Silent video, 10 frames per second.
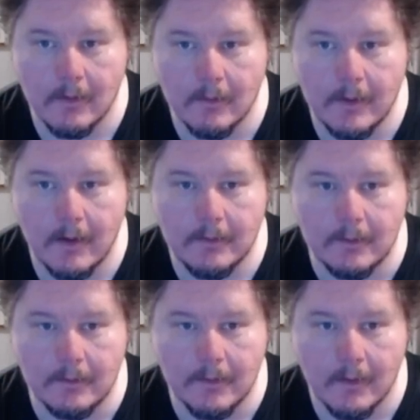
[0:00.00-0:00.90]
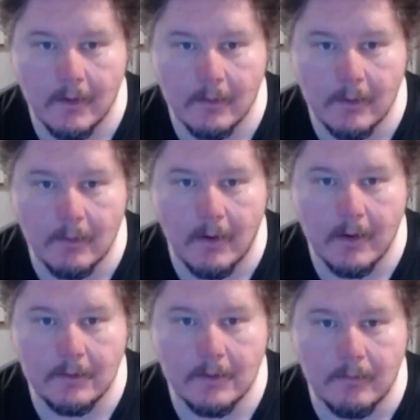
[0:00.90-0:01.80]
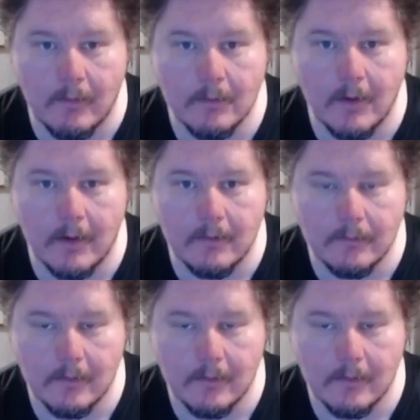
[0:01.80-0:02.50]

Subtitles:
reactions required to form life.